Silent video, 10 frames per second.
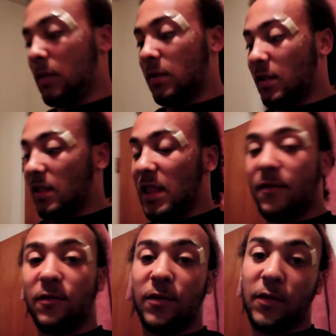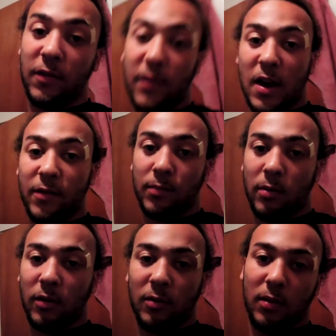It's 11:55. I'm
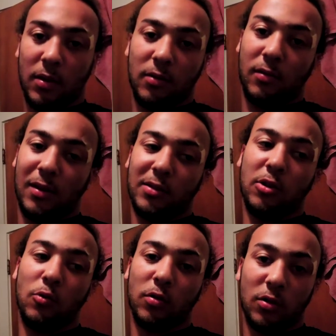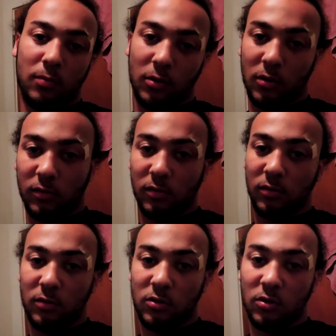probably going to be there till like 2 or something because
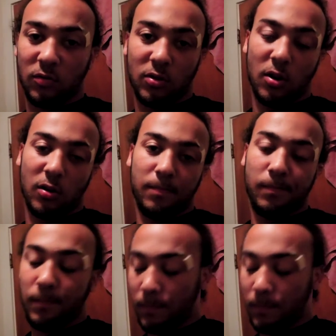it's just retarded.